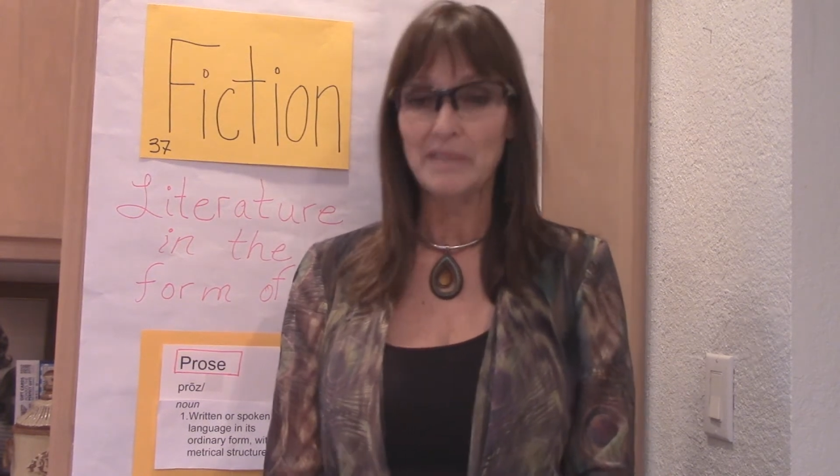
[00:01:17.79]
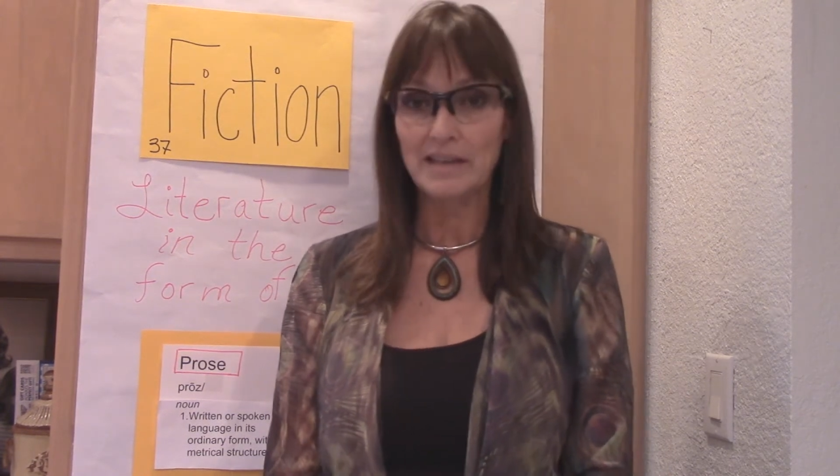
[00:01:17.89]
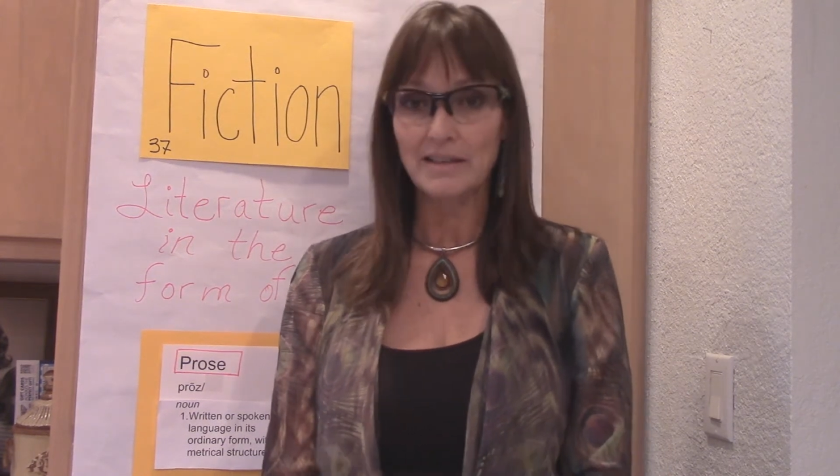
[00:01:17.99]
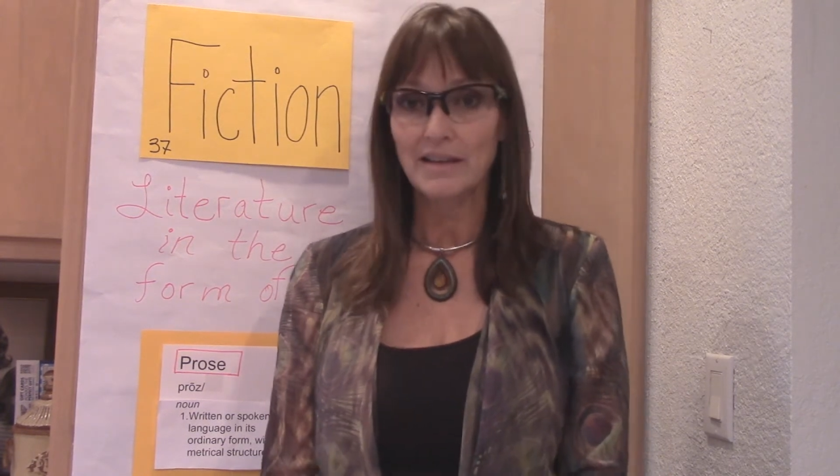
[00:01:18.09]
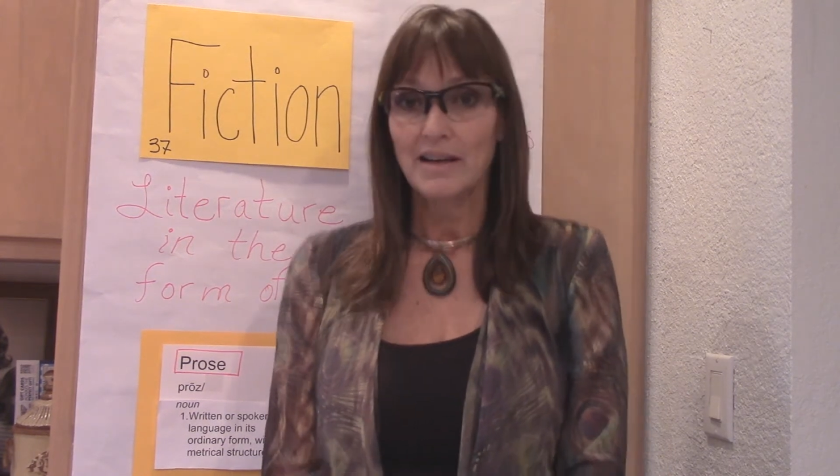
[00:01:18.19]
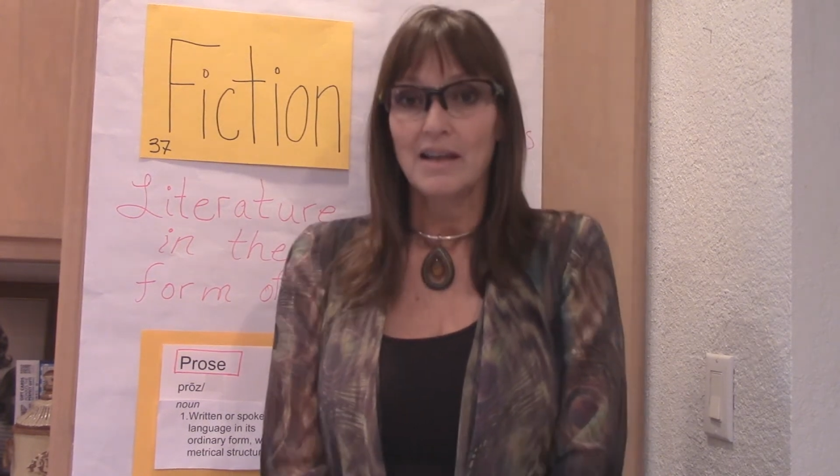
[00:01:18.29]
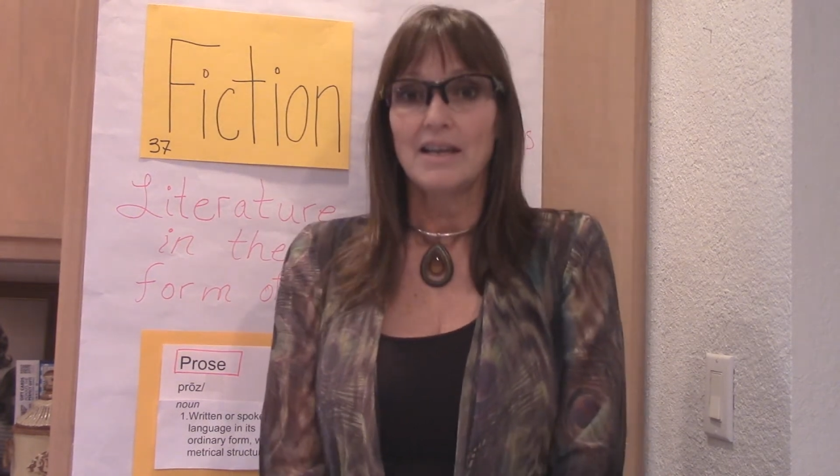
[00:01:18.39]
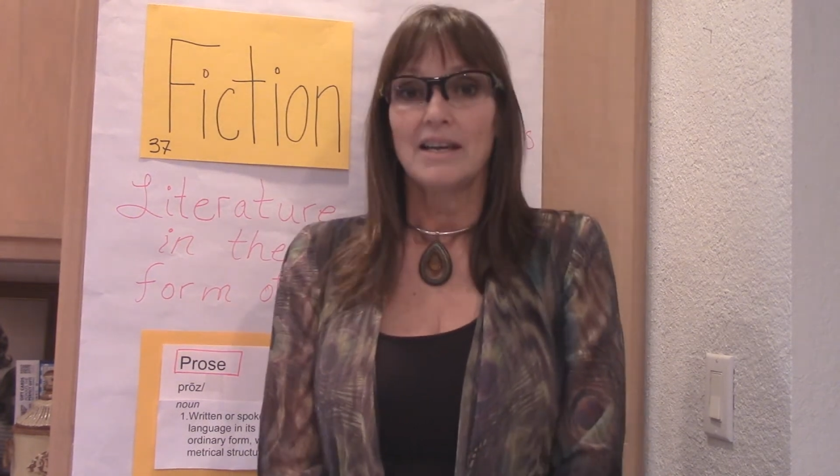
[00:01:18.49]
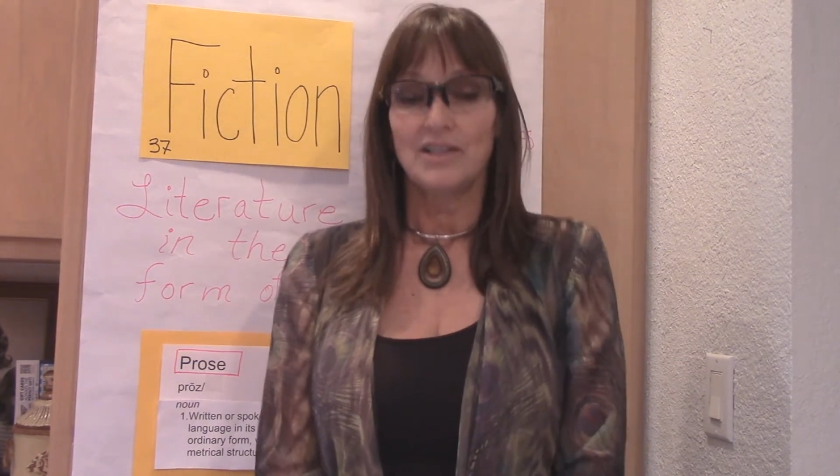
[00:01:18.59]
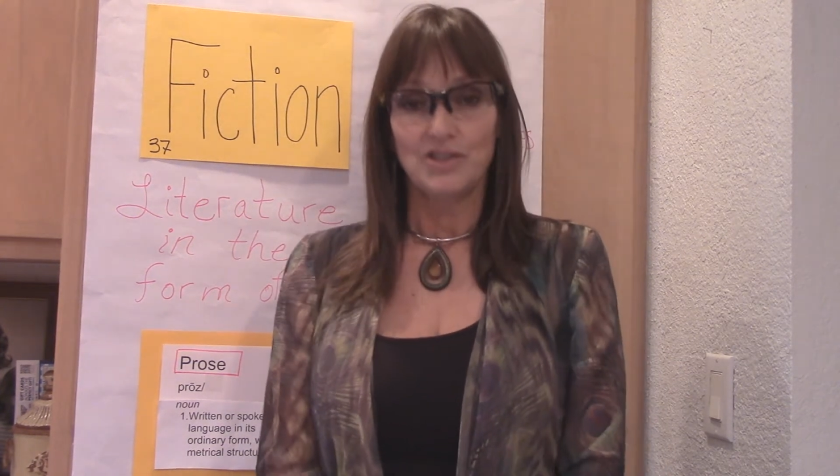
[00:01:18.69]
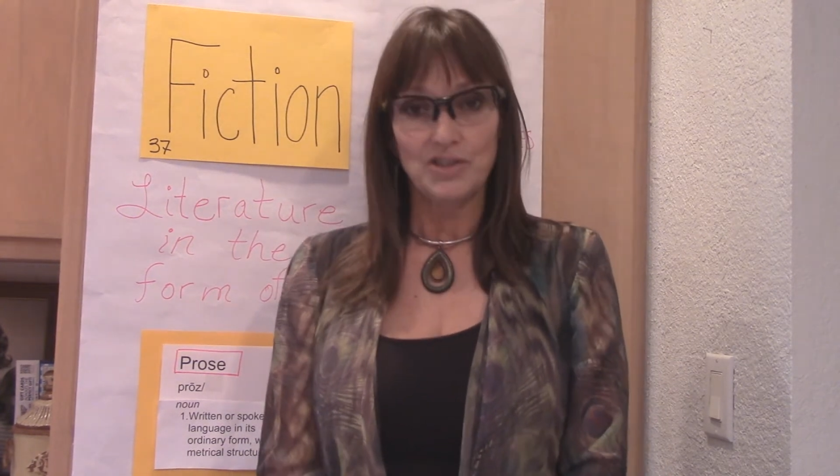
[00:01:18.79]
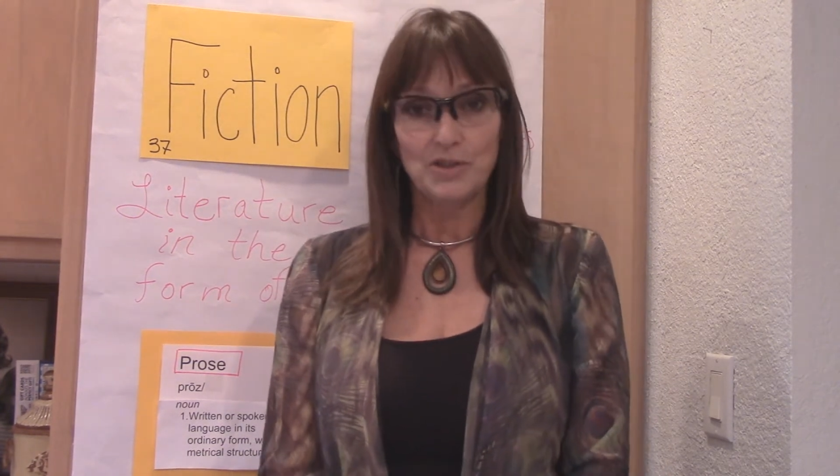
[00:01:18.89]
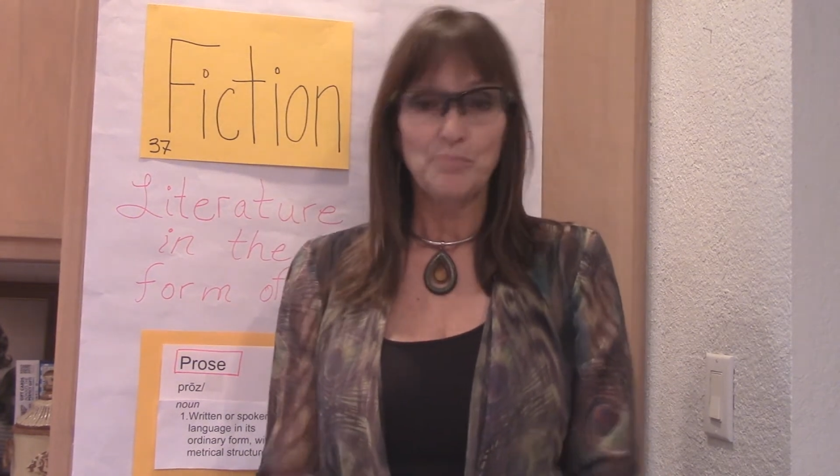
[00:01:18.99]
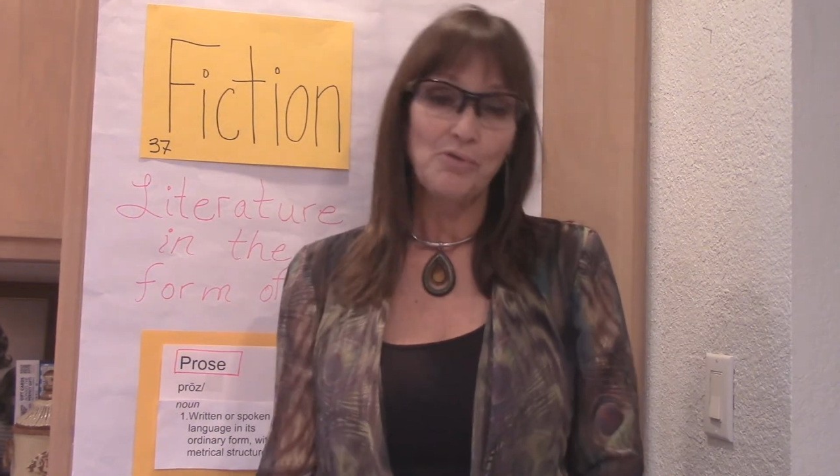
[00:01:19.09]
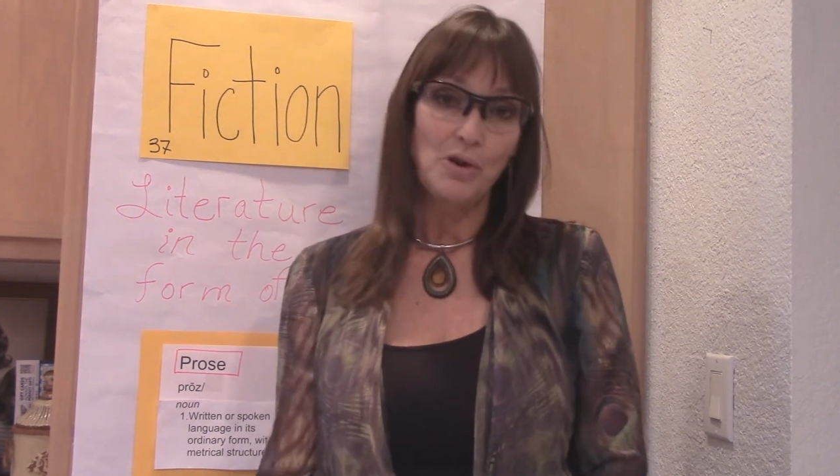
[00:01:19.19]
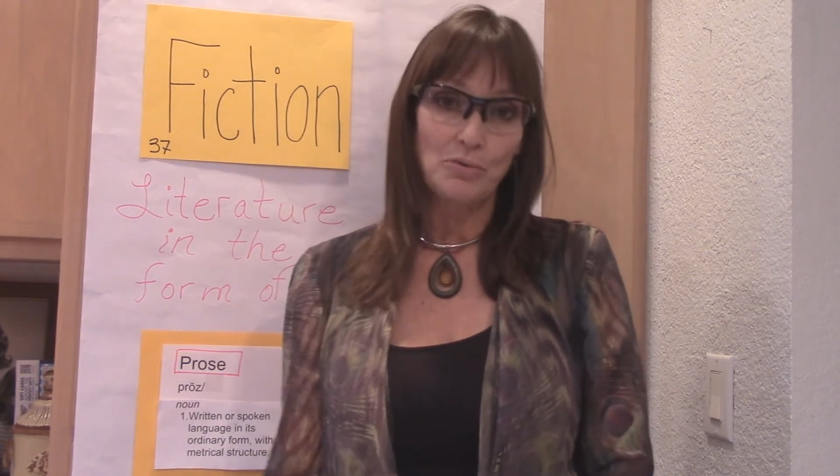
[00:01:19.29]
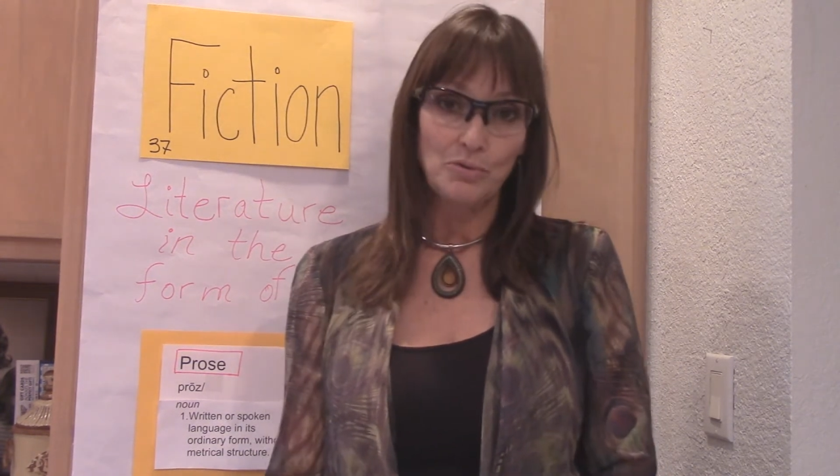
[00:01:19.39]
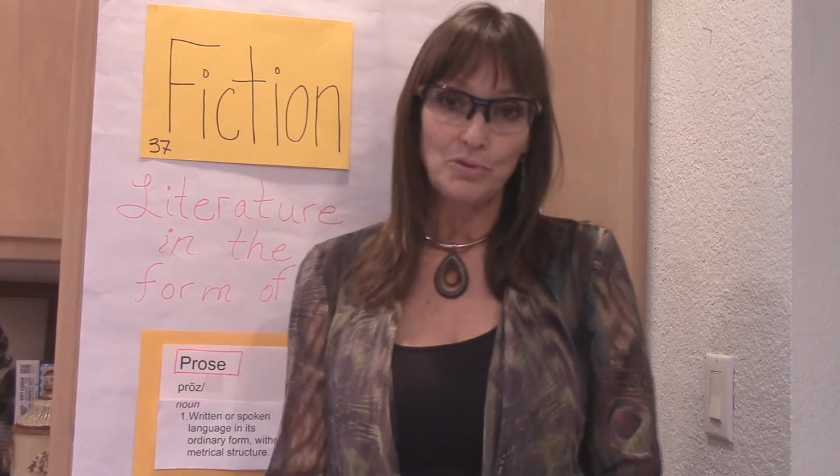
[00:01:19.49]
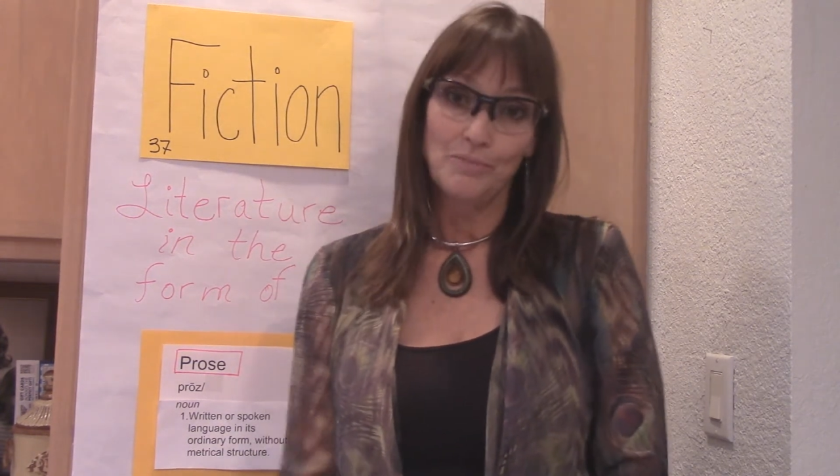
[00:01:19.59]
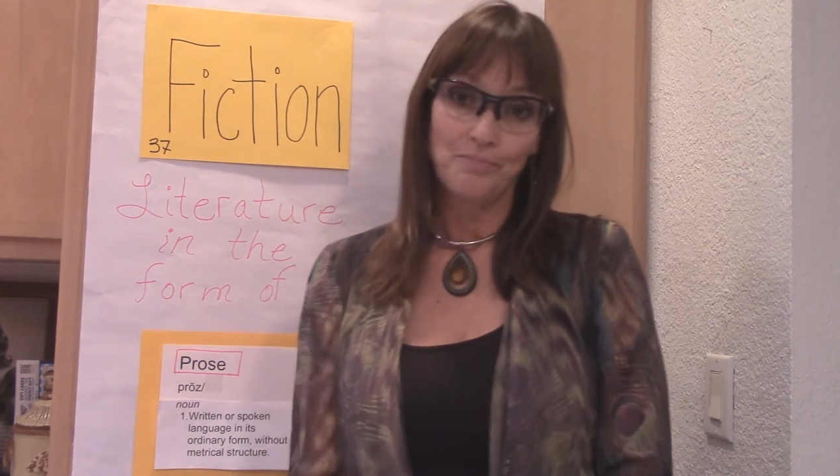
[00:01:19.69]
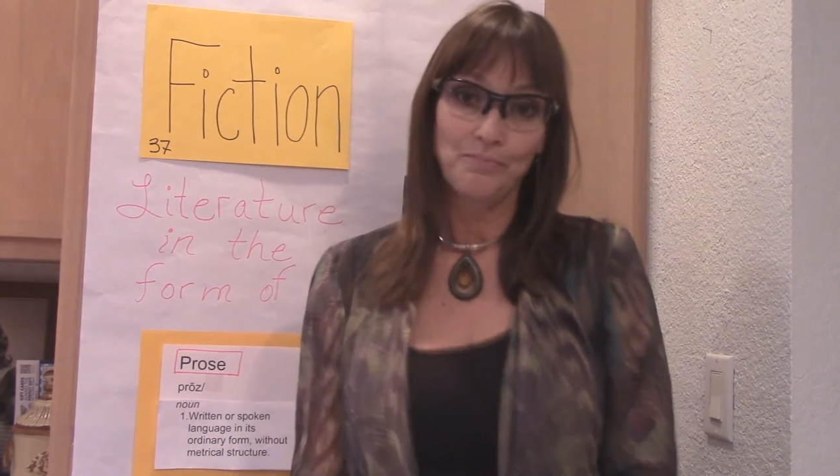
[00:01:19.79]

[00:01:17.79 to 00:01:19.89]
beat, it's just prose.